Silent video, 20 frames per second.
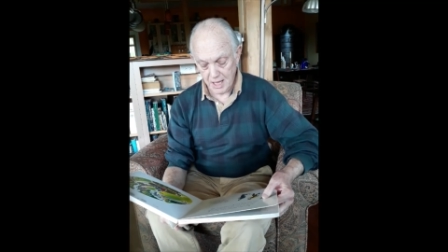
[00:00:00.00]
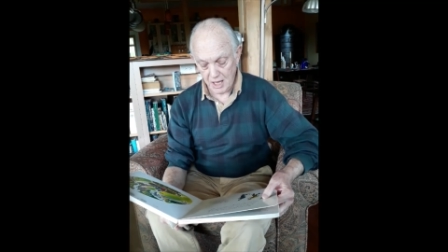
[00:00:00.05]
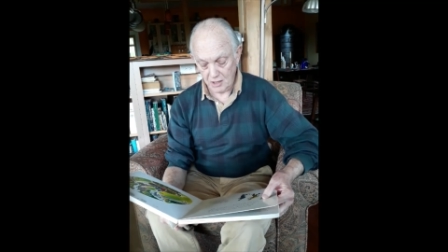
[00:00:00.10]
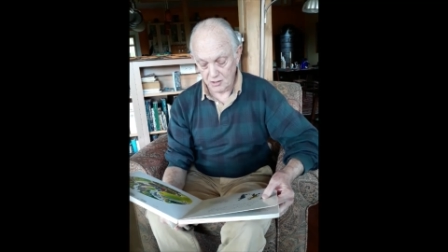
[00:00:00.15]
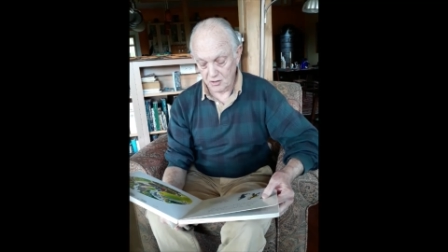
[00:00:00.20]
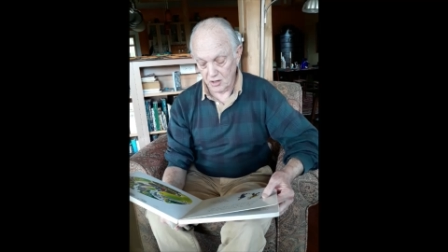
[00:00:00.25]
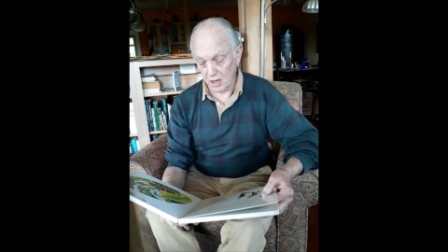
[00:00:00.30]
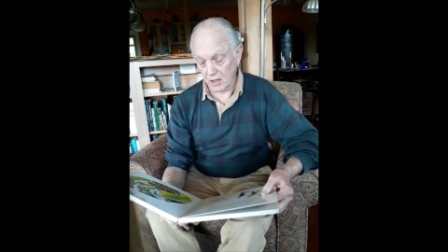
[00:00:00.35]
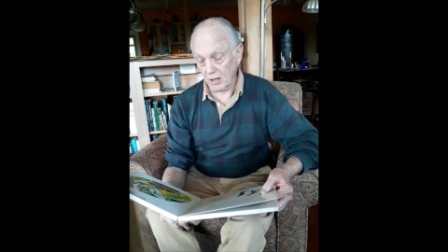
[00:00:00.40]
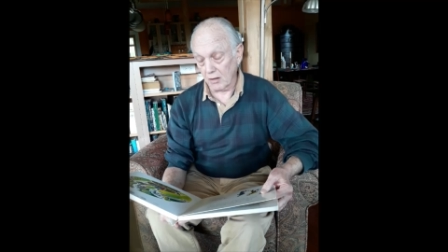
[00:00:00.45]

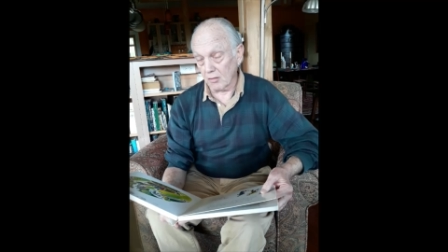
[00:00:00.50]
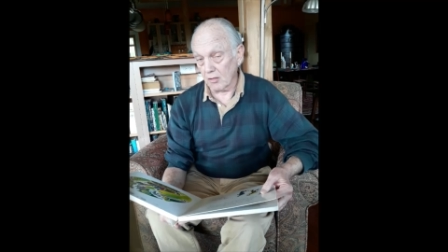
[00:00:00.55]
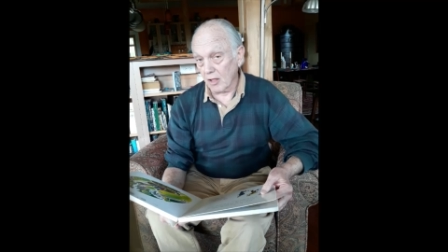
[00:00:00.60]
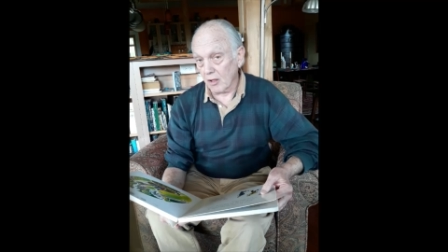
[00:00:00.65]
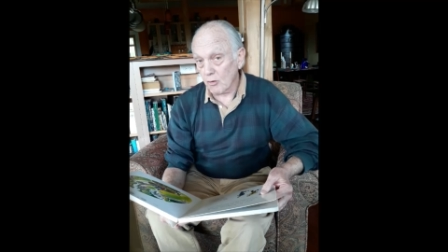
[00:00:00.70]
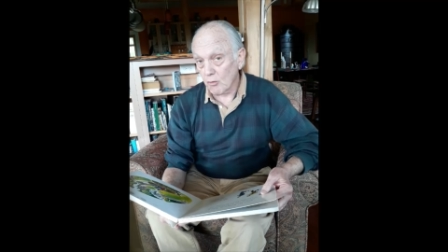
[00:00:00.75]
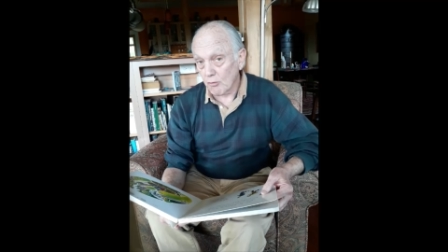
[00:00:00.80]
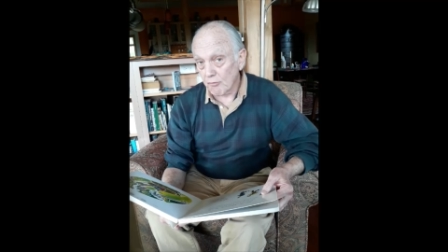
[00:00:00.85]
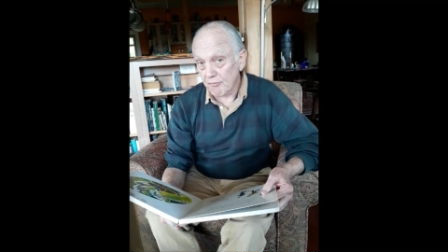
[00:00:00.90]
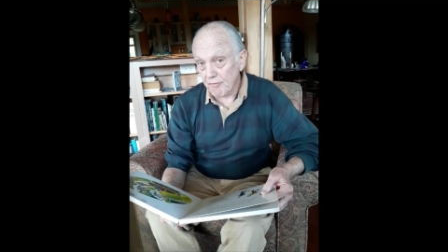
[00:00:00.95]
dug a
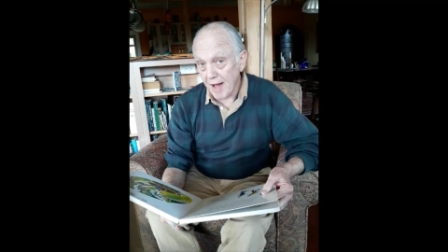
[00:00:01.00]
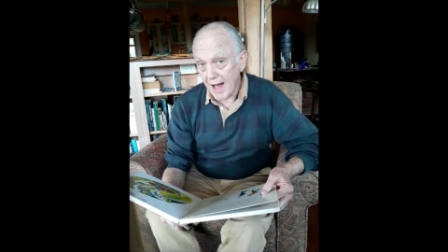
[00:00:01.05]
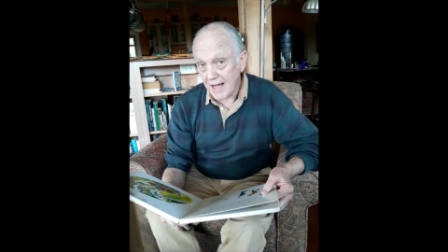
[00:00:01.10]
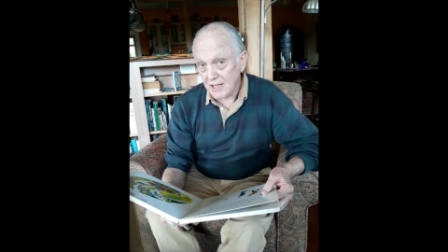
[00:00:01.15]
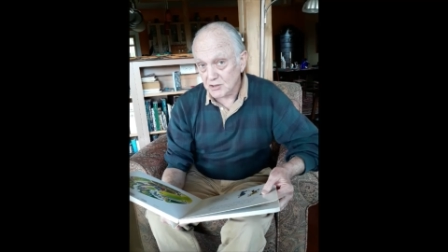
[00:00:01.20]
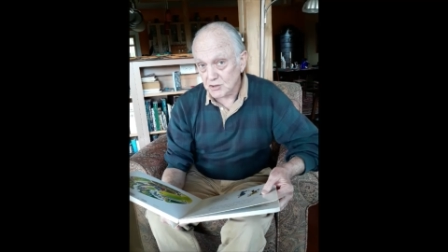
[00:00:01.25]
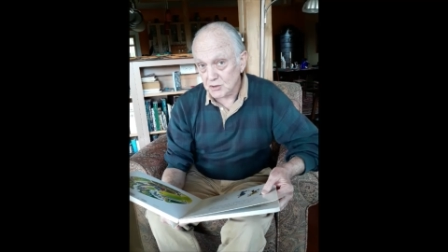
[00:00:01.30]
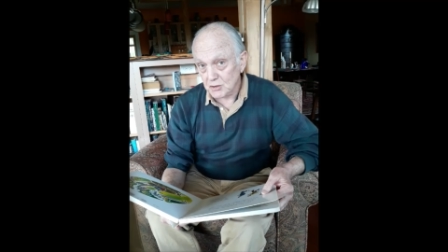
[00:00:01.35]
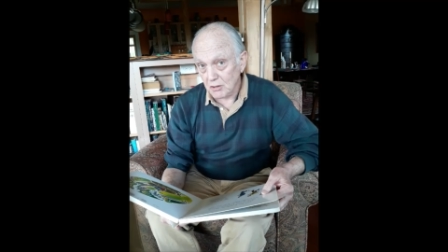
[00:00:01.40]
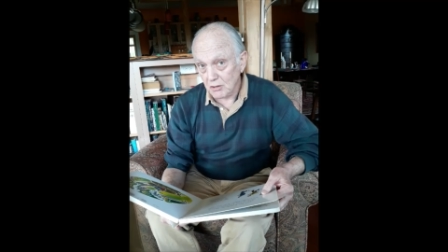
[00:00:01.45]
little
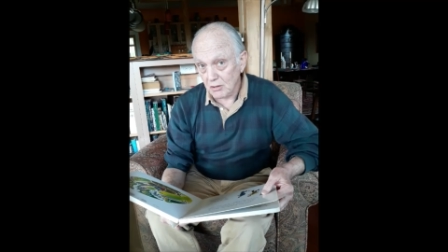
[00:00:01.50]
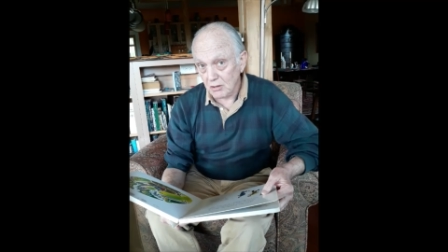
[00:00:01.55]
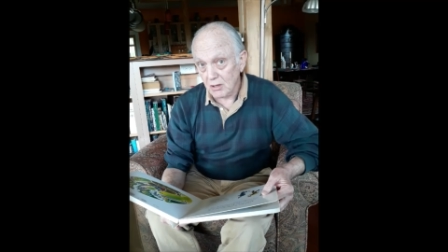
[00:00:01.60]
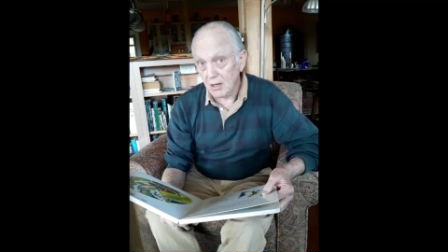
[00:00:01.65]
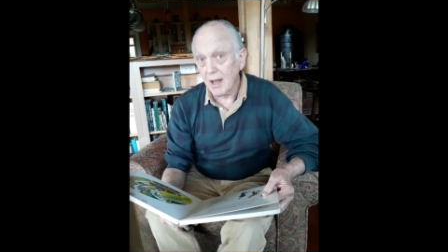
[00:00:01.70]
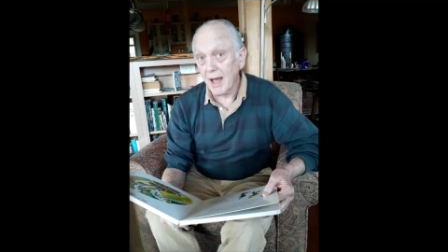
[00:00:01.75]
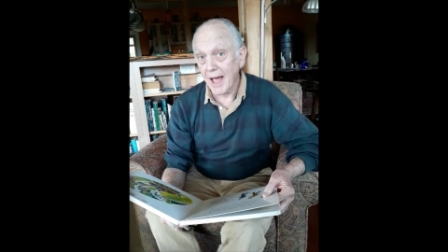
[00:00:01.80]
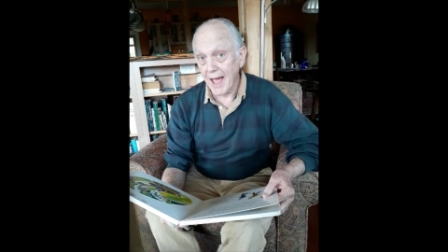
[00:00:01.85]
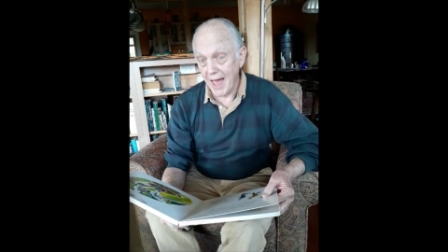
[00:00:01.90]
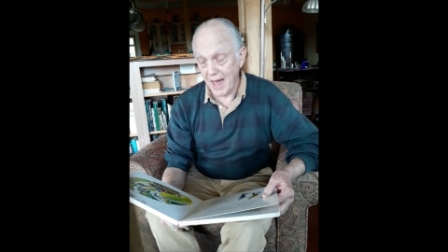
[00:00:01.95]
faster
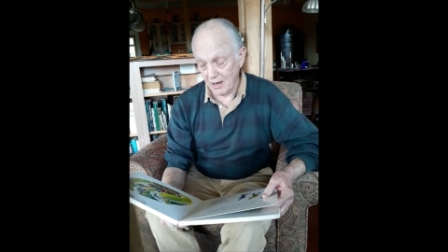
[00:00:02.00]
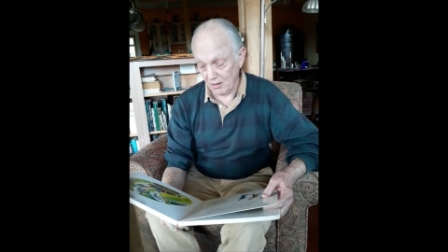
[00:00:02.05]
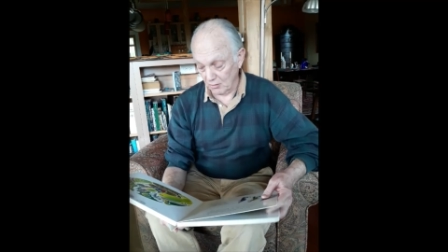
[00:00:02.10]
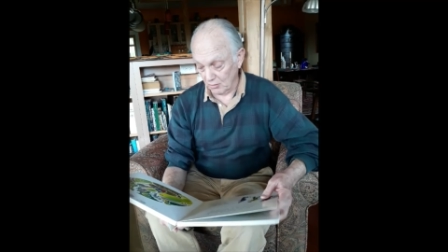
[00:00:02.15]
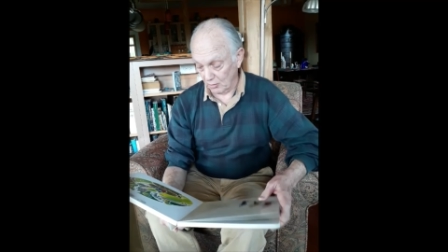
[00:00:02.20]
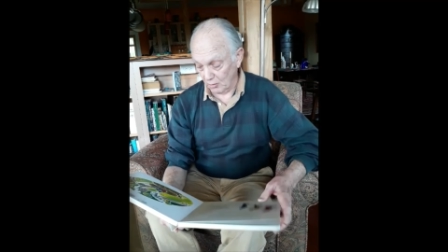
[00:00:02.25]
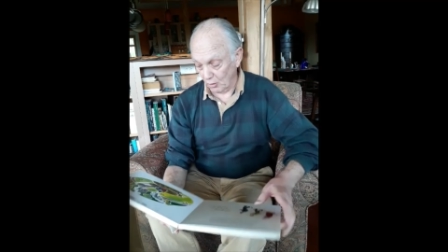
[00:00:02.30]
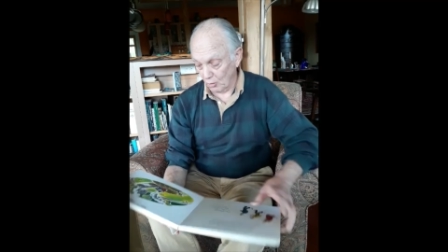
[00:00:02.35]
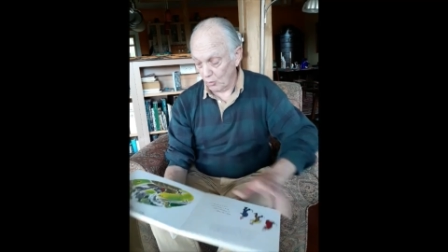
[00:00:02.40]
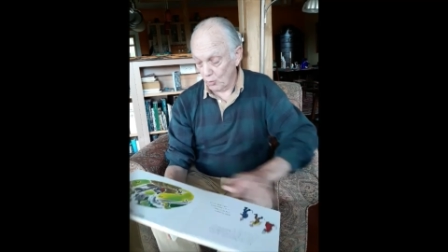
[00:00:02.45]
and a
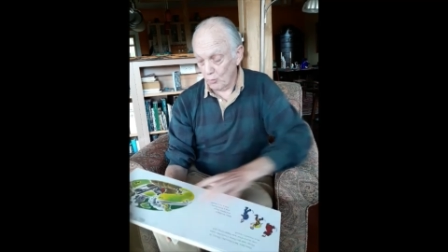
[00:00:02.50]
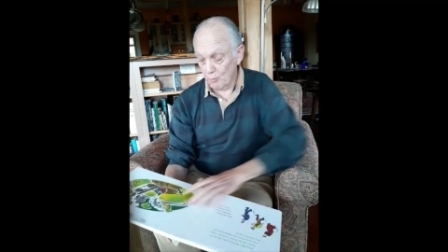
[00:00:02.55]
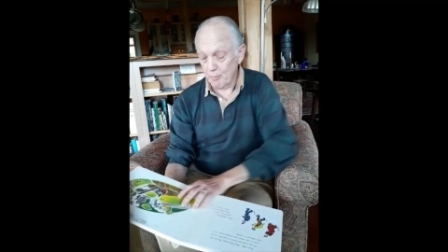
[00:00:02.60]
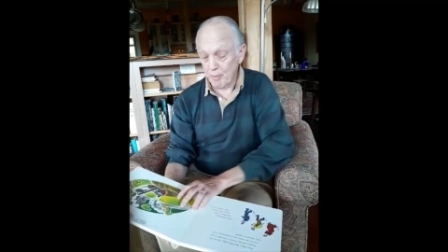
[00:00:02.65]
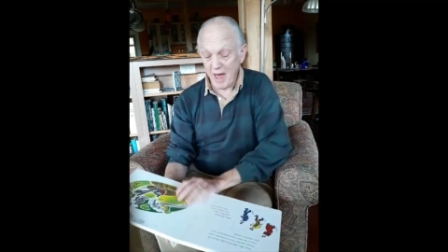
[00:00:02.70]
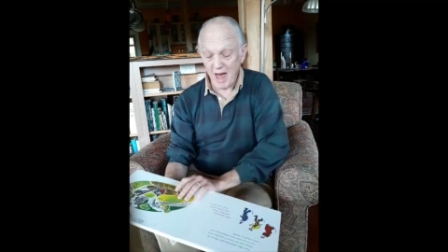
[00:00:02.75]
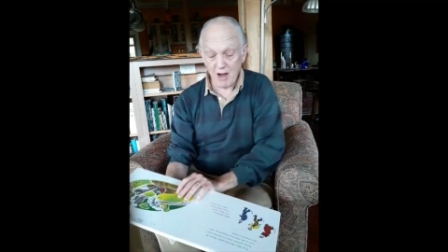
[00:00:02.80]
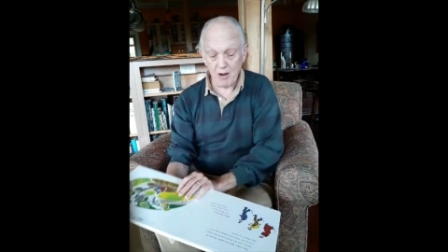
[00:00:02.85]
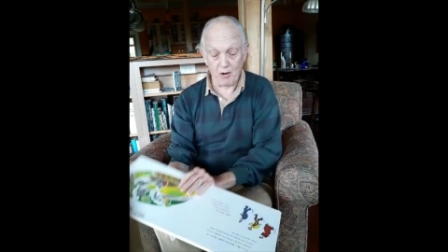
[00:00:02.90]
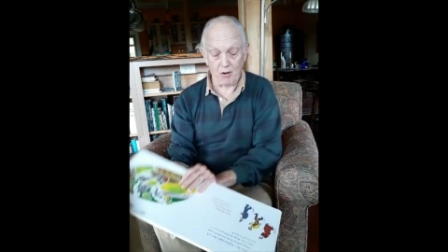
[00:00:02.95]
little
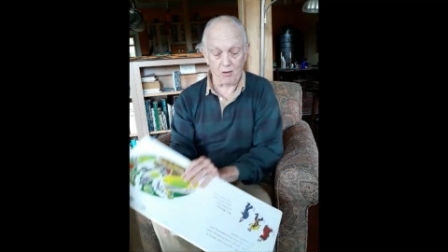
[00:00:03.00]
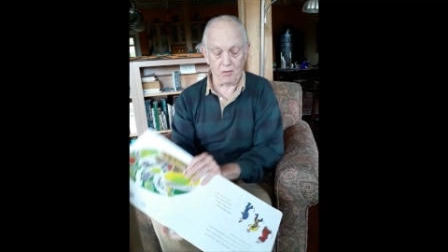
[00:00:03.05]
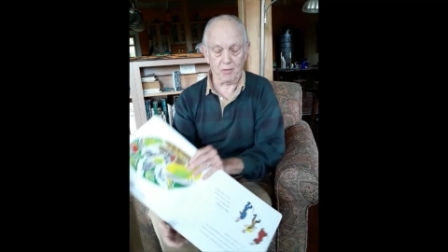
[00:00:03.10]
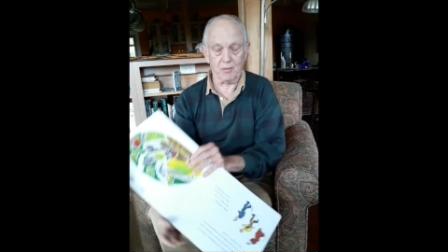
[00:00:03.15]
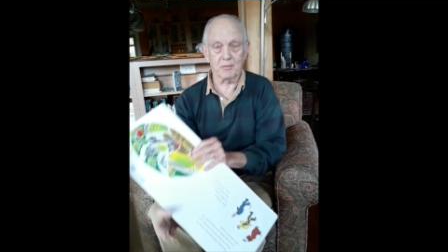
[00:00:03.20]
better.